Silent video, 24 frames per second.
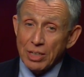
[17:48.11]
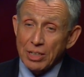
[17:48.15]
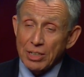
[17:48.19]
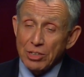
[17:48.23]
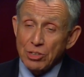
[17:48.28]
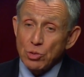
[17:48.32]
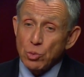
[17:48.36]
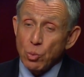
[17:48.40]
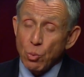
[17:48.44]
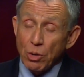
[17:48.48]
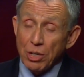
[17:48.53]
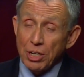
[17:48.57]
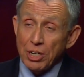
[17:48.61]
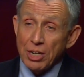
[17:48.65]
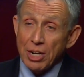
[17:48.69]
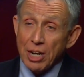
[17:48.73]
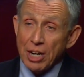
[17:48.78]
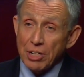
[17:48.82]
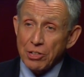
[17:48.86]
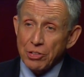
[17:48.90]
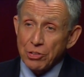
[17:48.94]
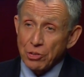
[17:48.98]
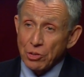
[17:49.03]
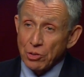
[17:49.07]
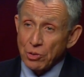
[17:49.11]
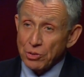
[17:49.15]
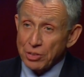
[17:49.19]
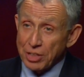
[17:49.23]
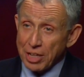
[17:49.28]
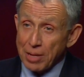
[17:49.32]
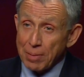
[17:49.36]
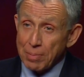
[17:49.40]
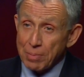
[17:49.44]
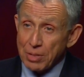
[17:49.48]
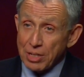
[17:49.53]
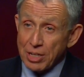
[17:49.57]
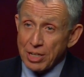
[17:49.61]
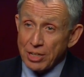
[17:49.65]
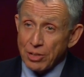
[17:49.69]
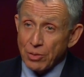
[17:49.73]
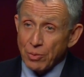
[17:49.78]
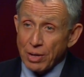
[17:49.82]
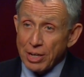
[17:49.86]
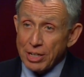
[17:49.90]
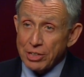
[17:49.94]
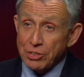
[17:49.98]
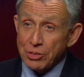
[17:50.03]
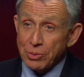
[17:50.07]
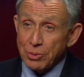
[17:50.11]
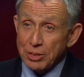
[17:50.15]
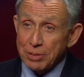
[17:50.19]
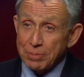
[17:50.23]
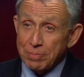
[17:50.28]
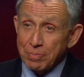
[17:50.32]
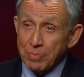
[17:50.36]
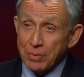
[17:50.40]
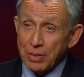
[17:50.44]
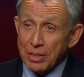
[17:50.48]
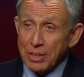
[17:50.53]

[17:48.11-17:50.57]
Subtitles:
a 29-year-old MBA graduate.